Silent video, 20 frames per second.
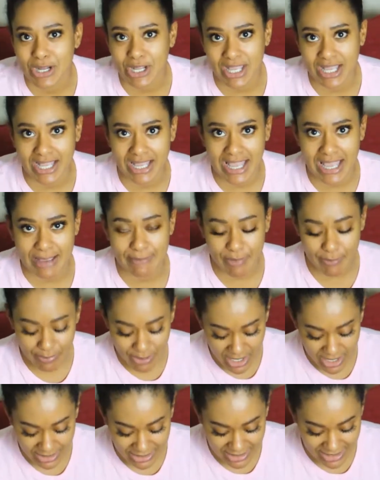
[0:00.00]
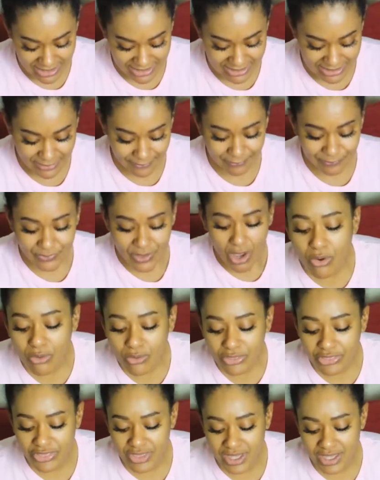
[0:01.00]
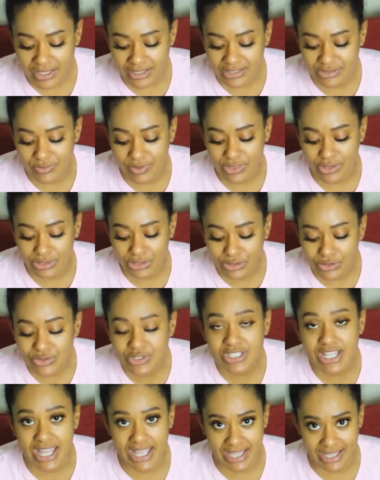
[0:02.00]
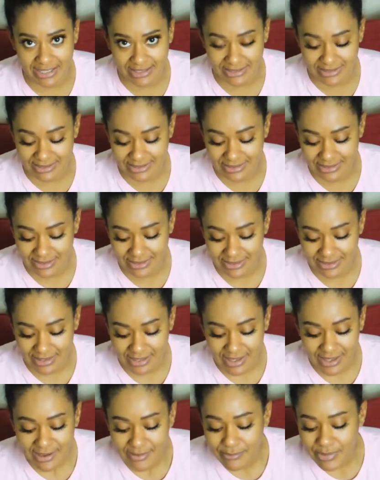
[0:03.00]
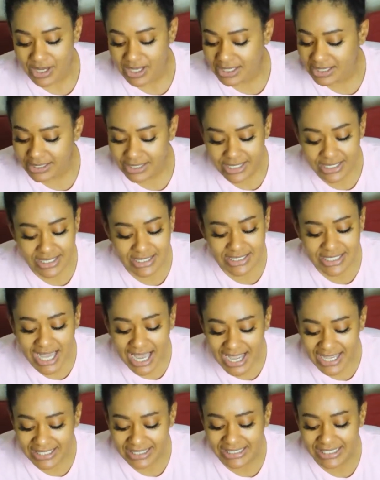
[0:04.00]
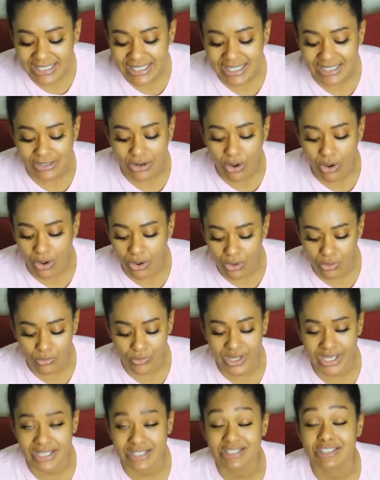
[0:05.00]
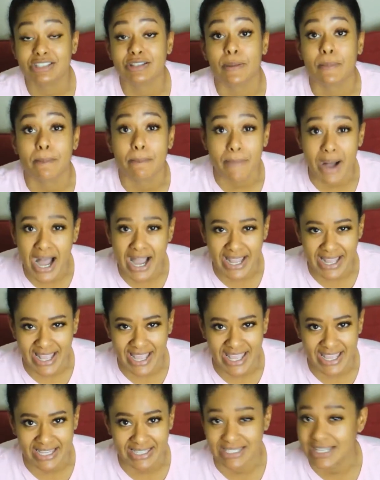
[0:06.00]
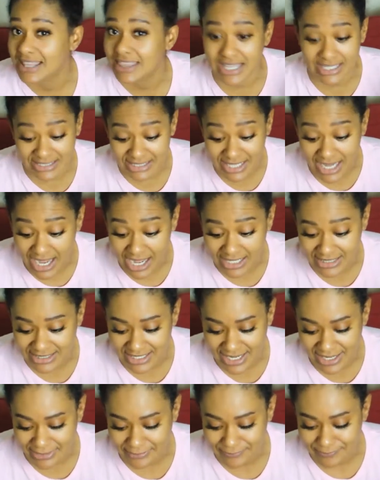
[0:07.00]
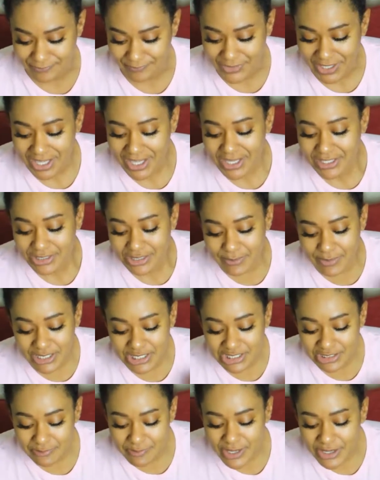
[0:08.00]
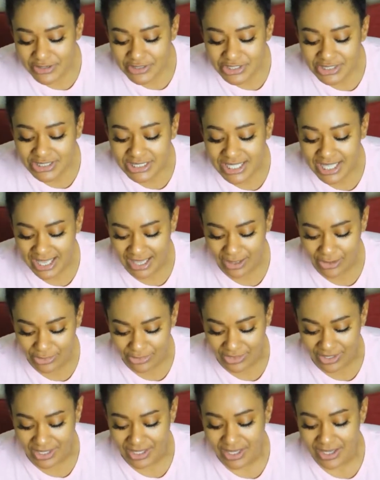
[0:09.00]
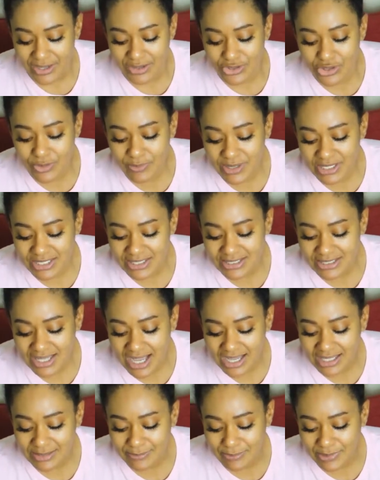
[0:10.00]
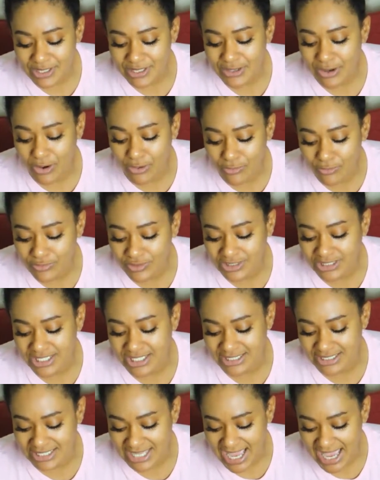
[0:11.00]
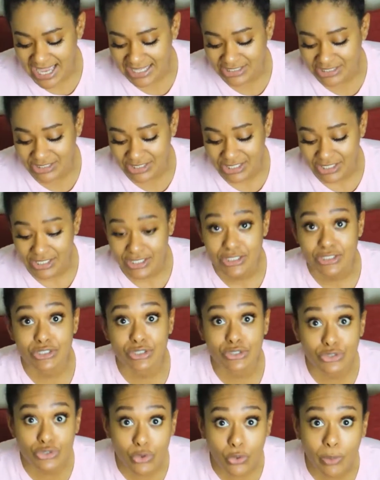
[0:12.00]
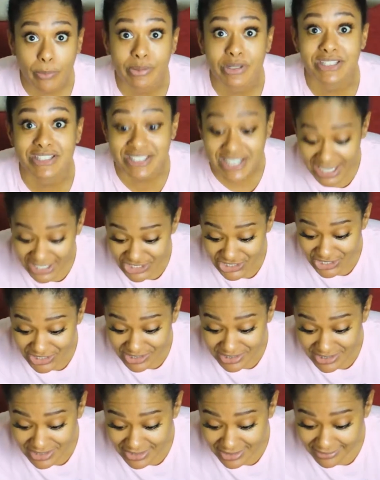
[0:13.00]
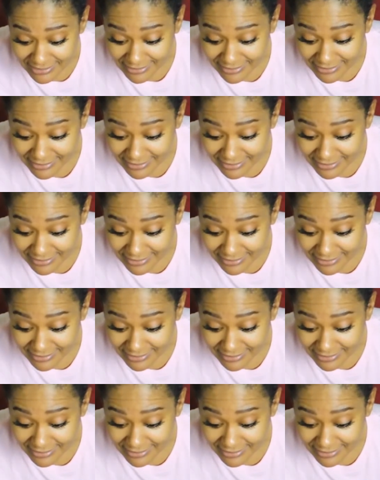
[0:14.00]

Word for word: book and came upon this. Hold things with loose hands, but cling tightly and always to my hand. That's God's hand. To be spiritually healthy, you must not be overly attached to your possessions.